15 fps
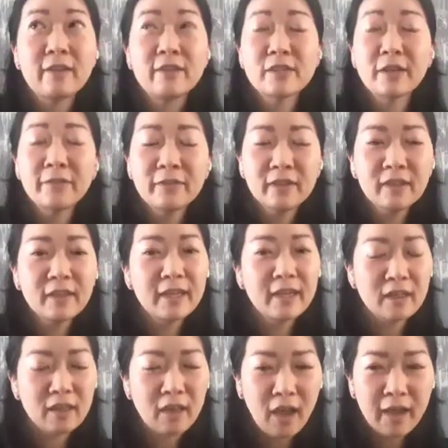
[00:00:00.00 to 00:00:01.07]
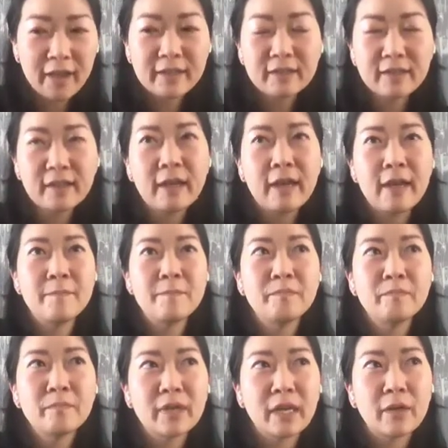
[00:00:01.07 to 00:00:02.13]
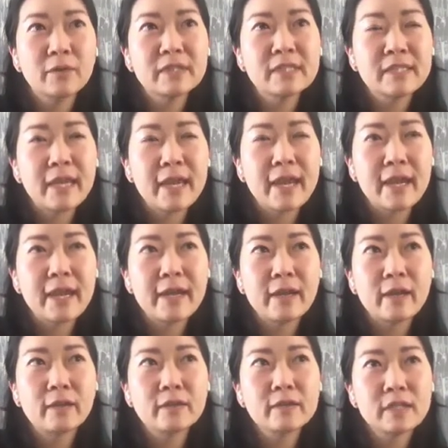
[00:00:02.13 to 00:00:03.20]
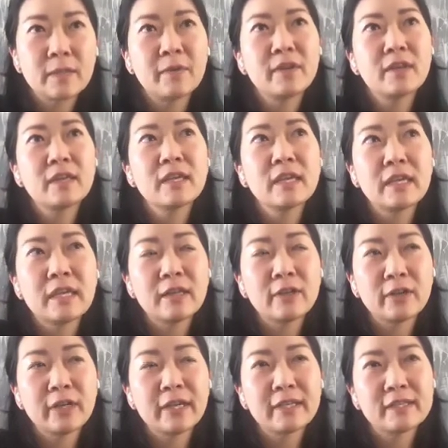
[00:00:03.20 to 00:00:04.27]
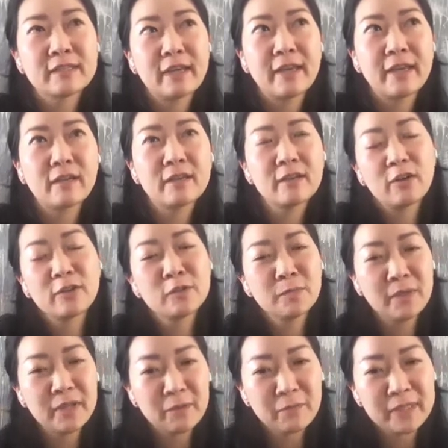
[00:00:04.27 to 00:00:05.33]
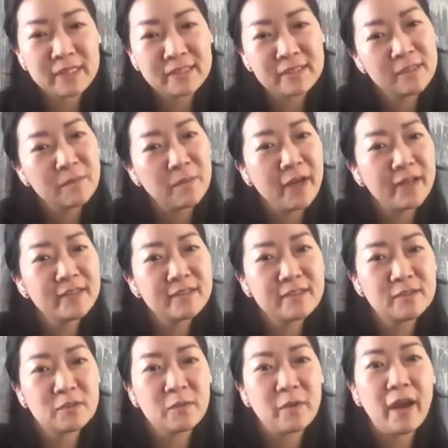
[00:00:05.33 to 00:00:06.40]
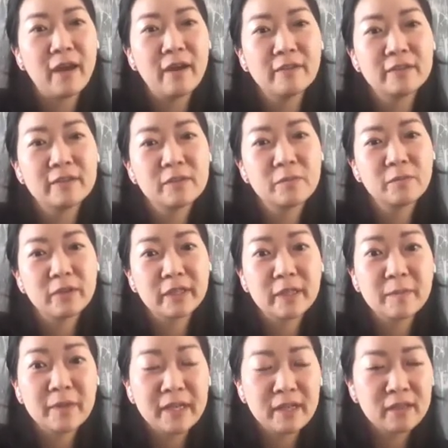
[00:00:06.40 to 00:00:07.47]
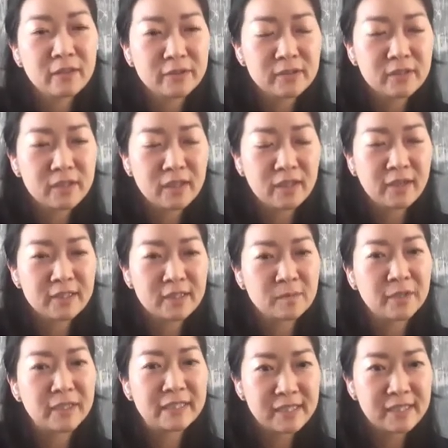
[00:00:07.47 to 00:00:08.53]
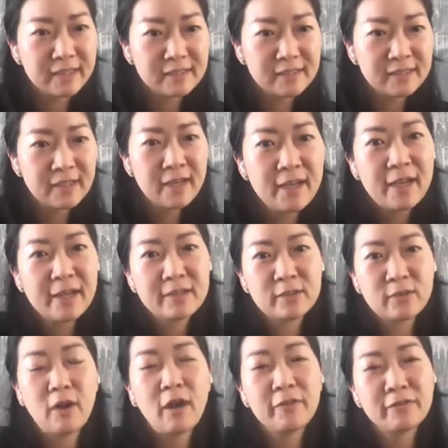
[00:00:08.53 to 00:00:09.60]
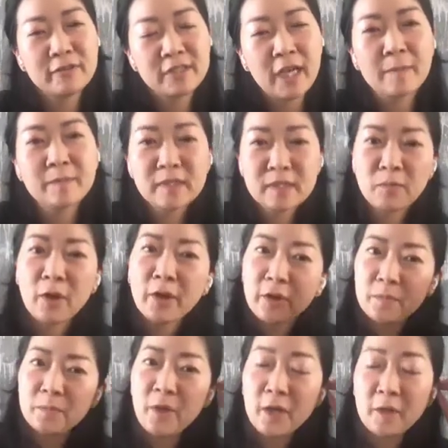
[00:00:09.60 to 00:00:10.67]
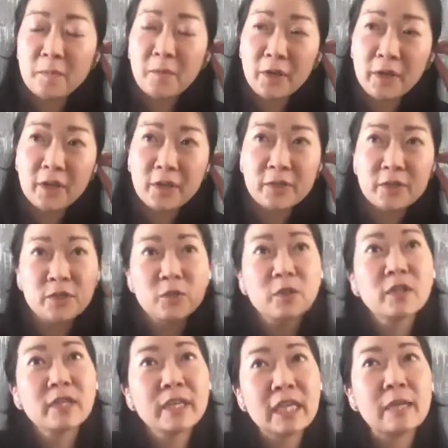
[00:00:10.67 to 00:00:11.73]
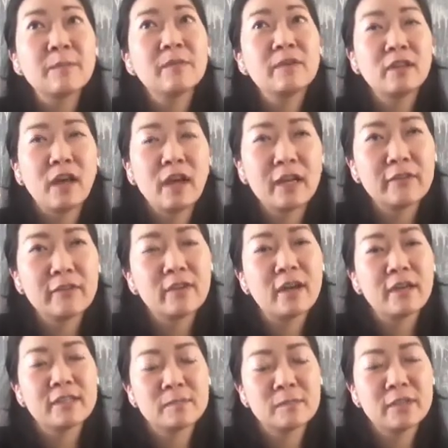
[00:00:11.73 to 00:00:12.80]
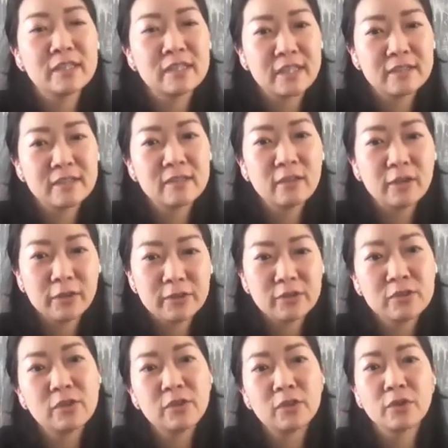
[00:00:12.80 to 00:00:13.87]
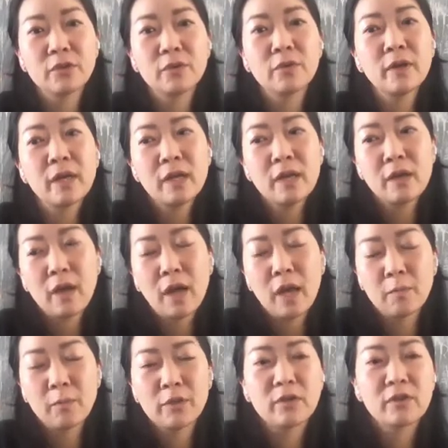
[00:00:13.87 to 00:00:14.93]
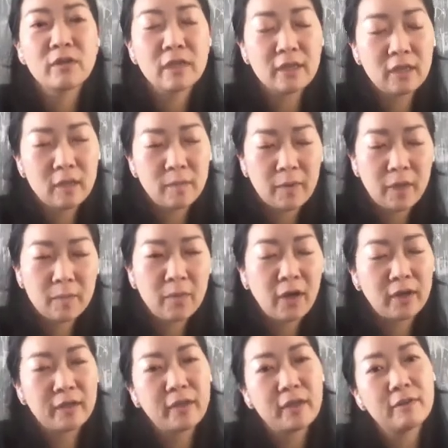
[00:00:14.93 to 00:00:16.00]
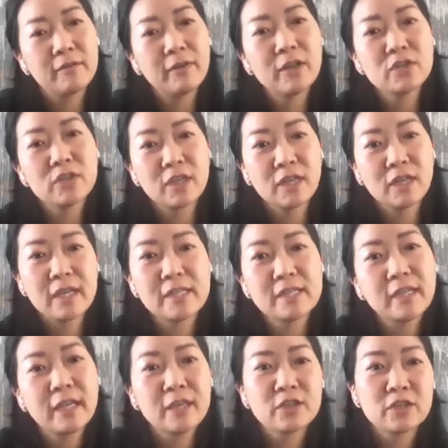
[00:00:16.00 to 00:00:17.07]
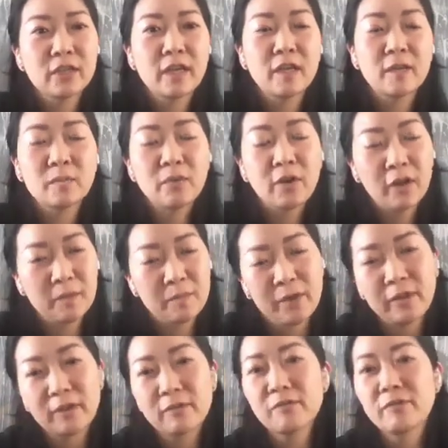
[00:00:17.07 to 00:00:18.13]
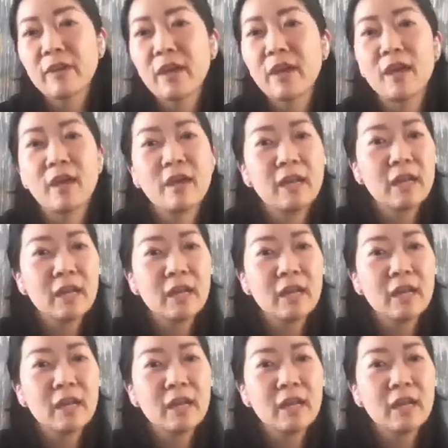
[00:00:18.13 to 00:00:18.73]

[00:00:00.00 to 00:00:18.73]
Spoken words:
are definitely a lot, but I would say some of the key learnings that could also be a recency bias is around really being close to the customer insights. So oftentimes as product marketers, you keep a lot of the customer insights close to when you're thinking about product innovation and ideation, product market fit